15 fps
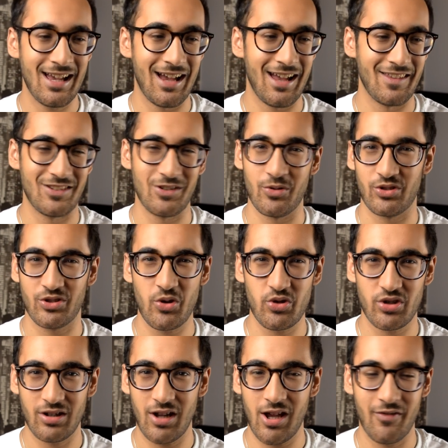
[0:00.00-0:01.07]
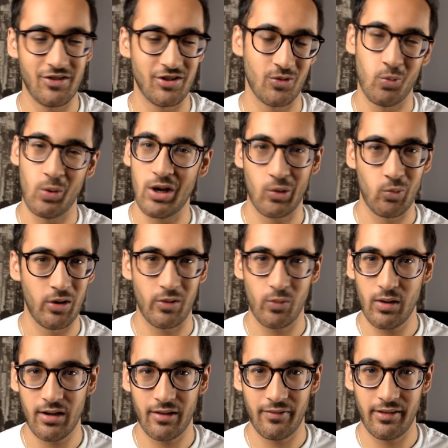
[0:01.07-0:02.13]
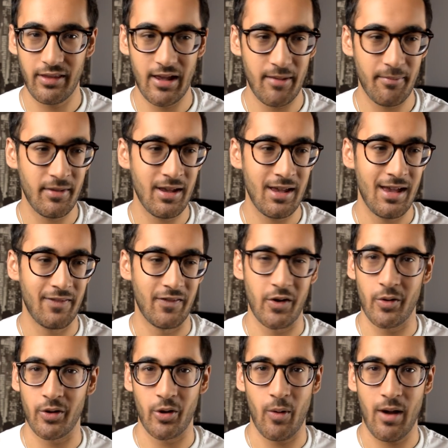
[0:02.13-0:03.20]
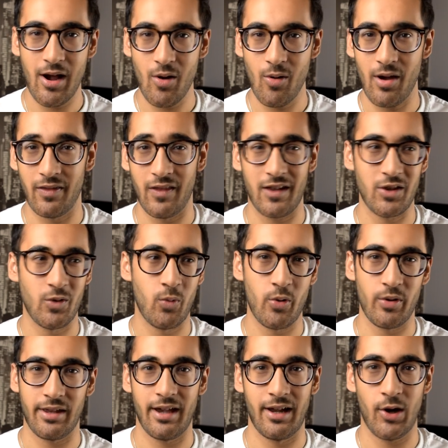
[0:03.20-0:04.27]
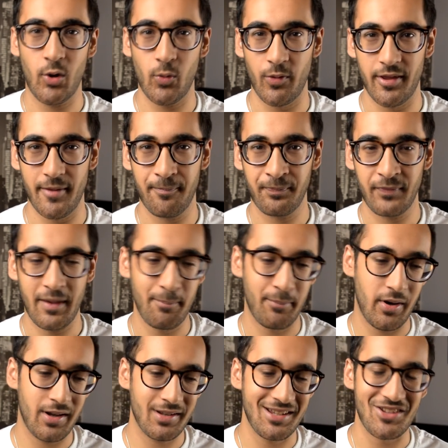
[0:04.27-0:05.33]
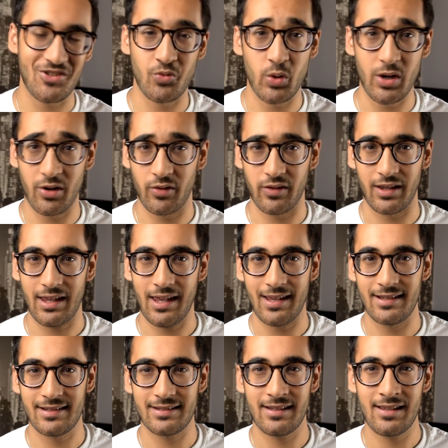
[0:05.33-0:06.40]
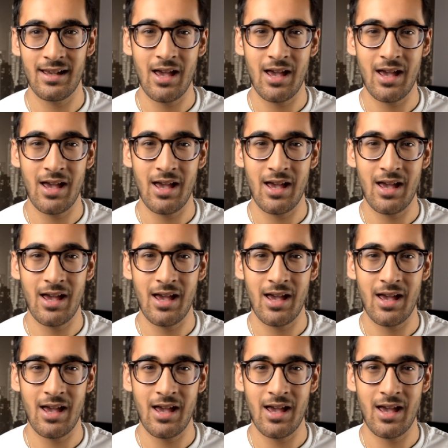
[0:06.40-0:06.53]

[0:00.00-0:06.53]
and there's no social life, it's just work, work, work for them, they don't go out, and that you won't get along with them. But it's really not the case.